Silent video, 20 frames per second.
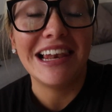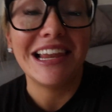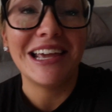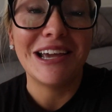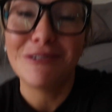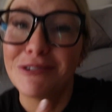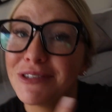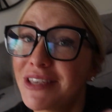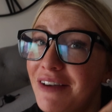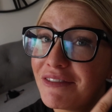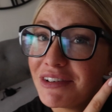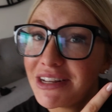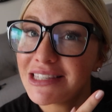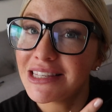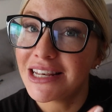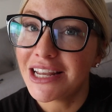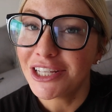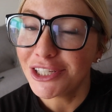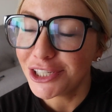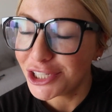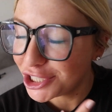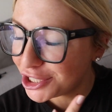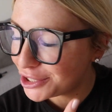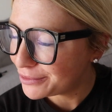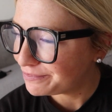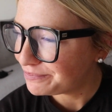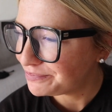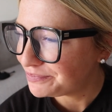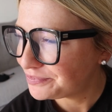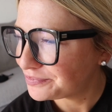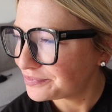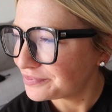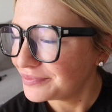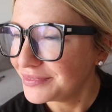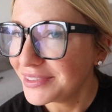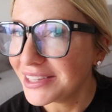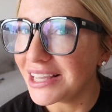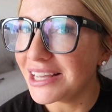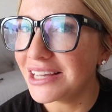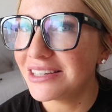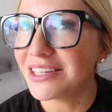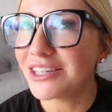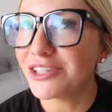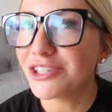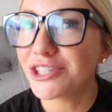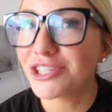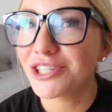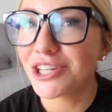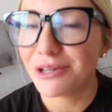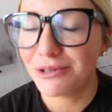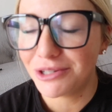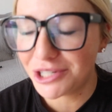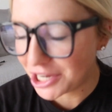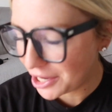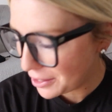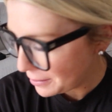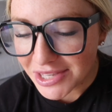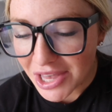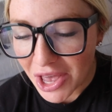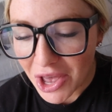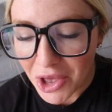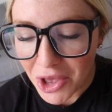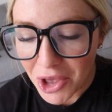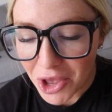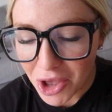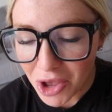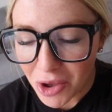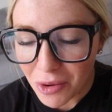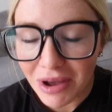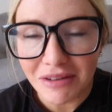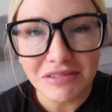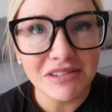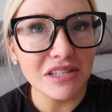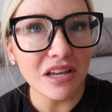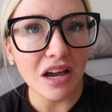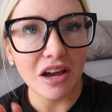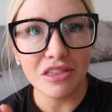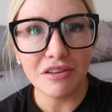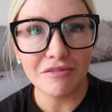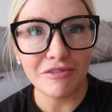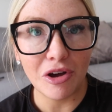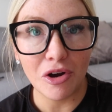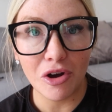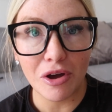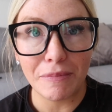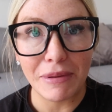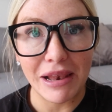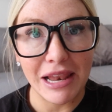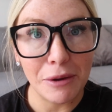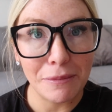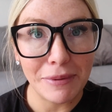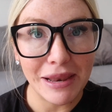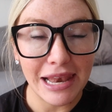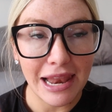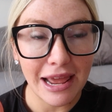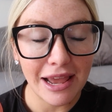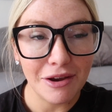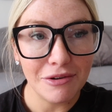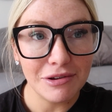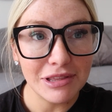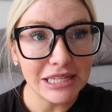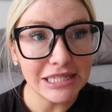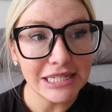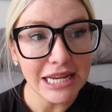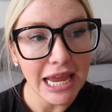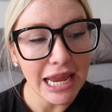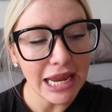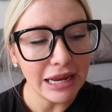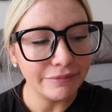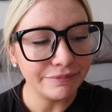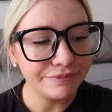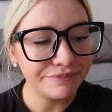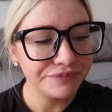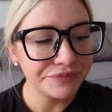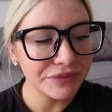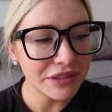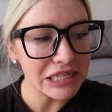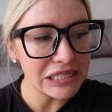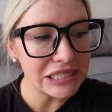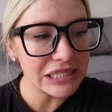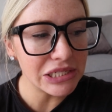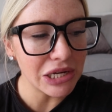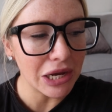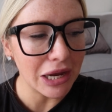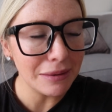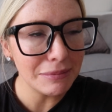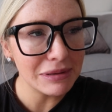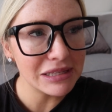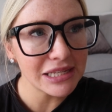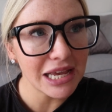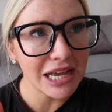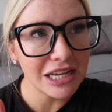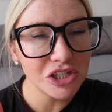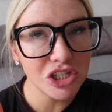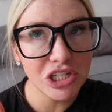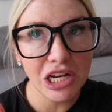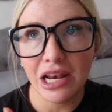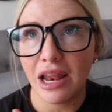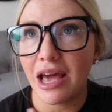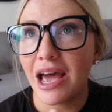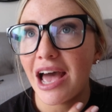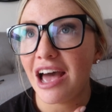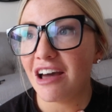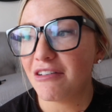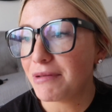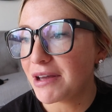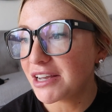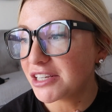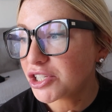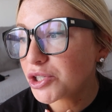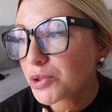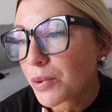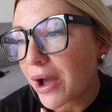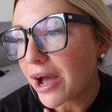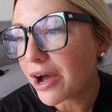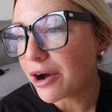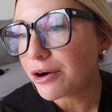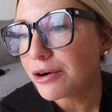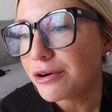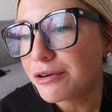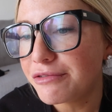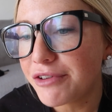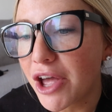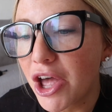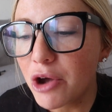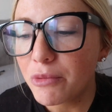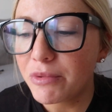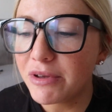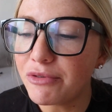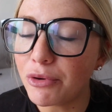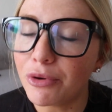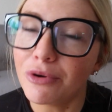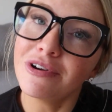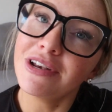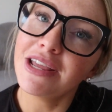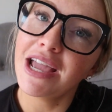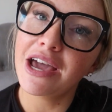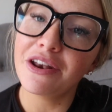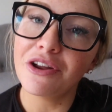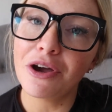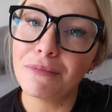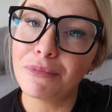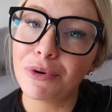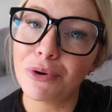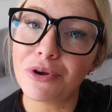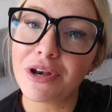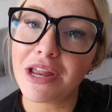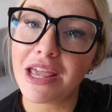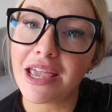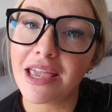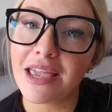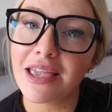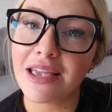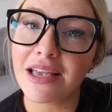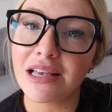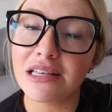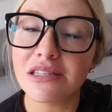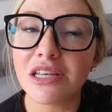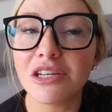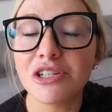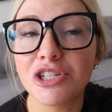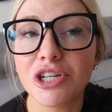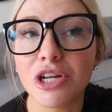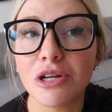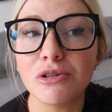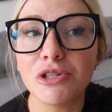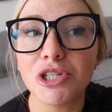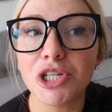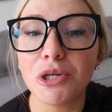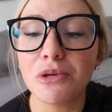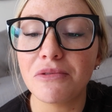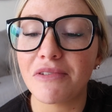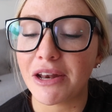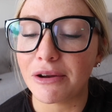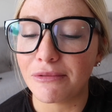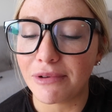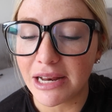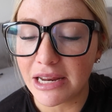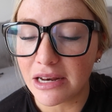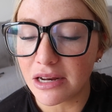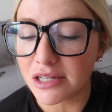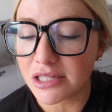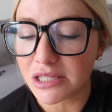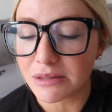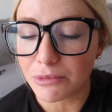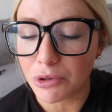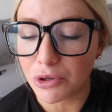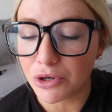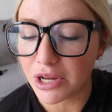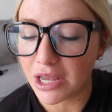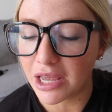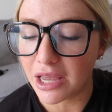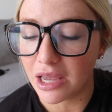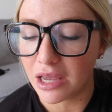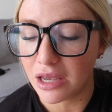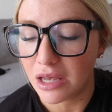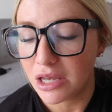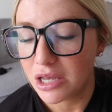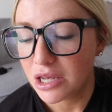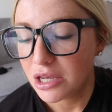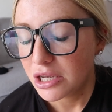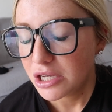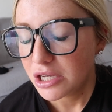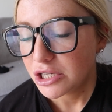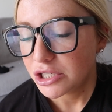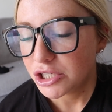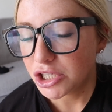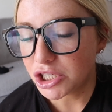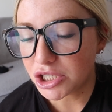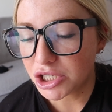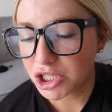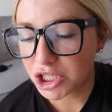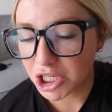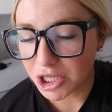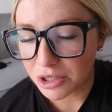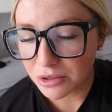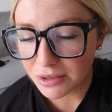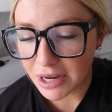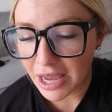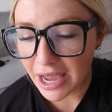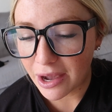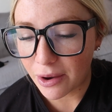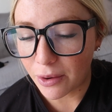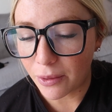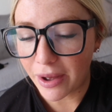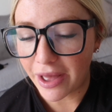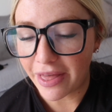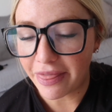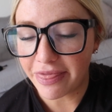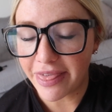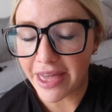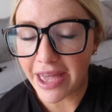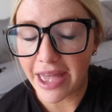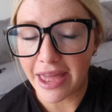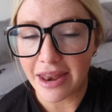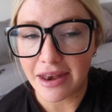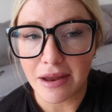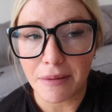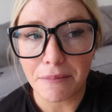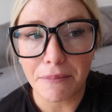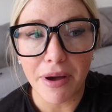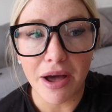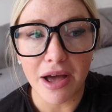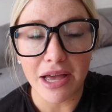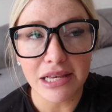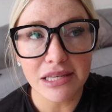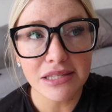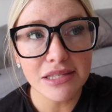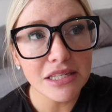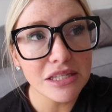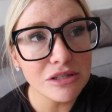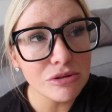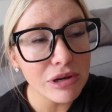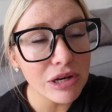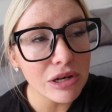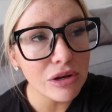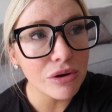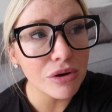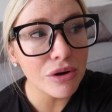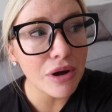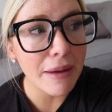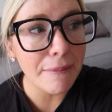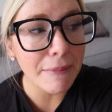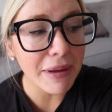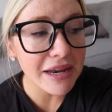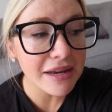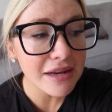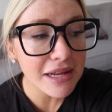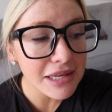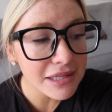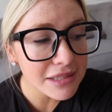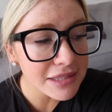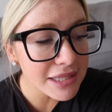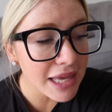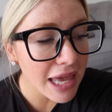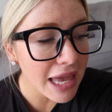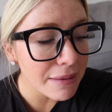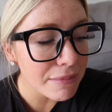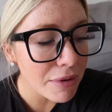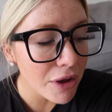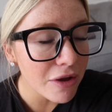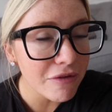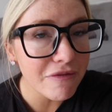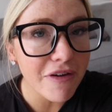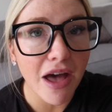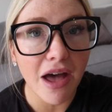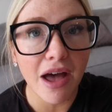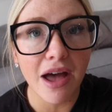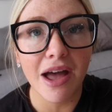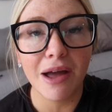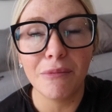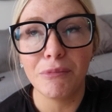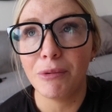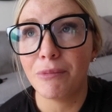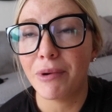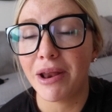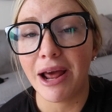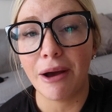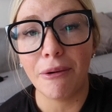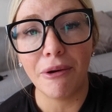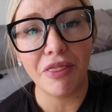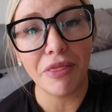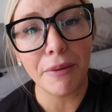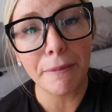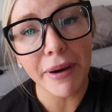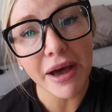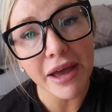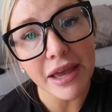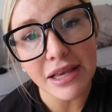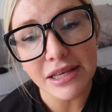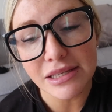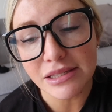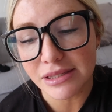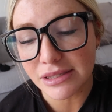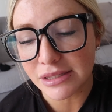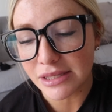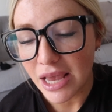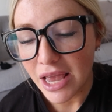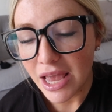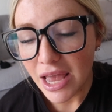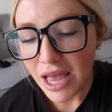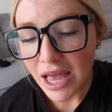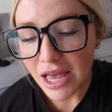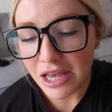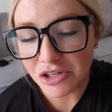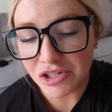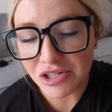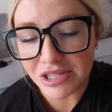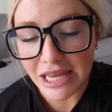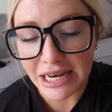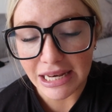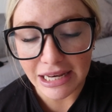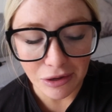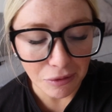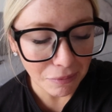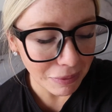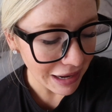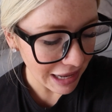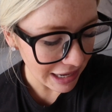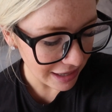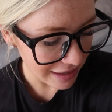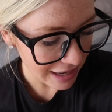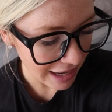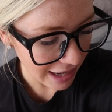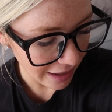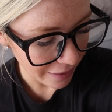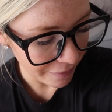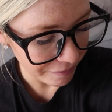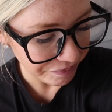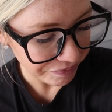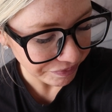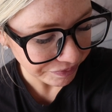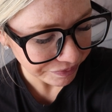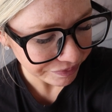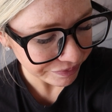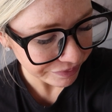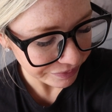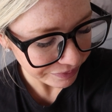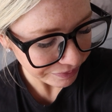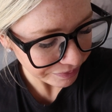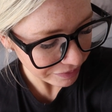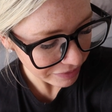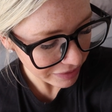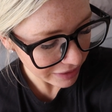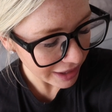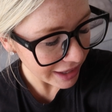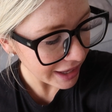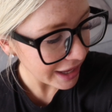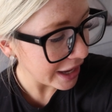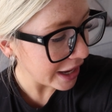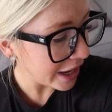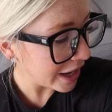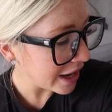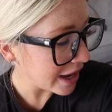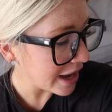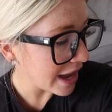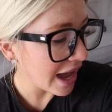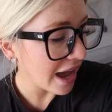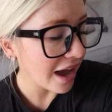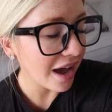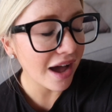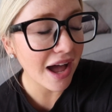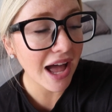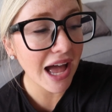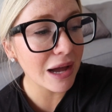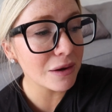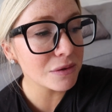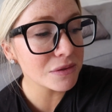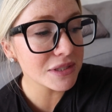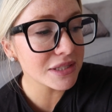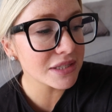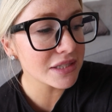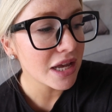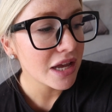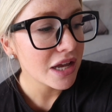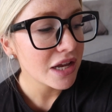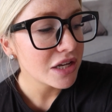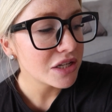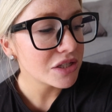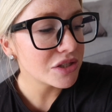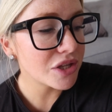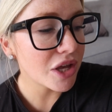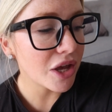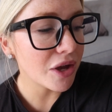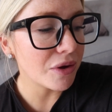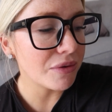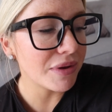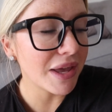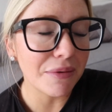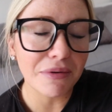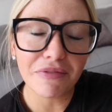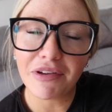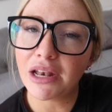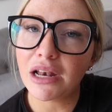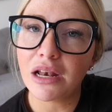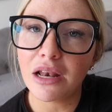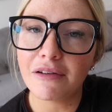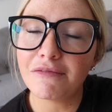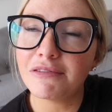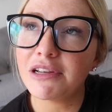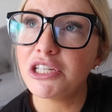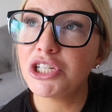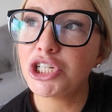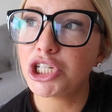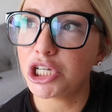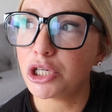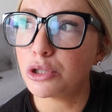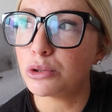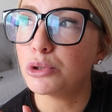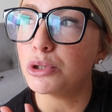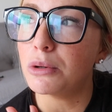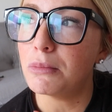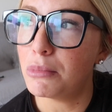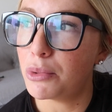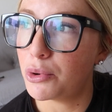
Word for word: And Leo is having his lunch, as I just showed you. So I've started the vlog a little bit later in the day this time. It's actually like half past 12. We've already had our morning, as I showed you. We've had a really nice morning just chilled out and then my sister-in-law and my niece came over and we went out on the bikes and just had a little play date here at our house. So yeah, we've had a lovely chilled